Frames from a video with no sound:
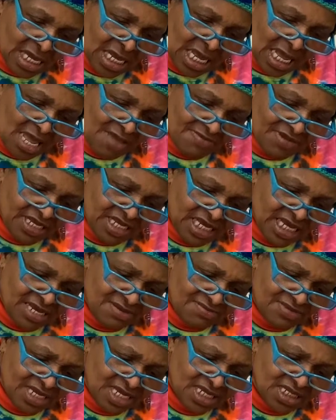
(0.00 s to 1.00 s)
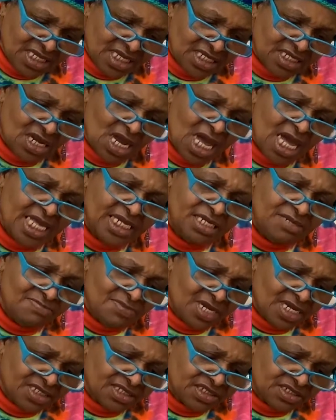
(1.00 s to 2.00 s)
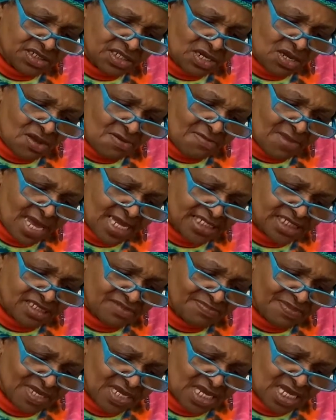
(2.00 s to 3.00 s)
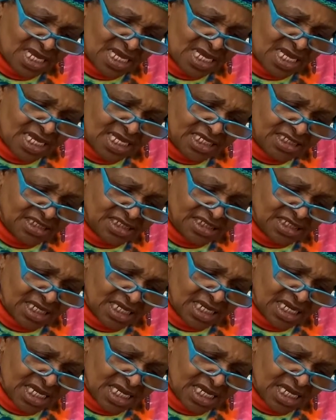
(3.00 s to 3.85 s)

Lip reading: I'm going to get me a little honey mustard on my sponge,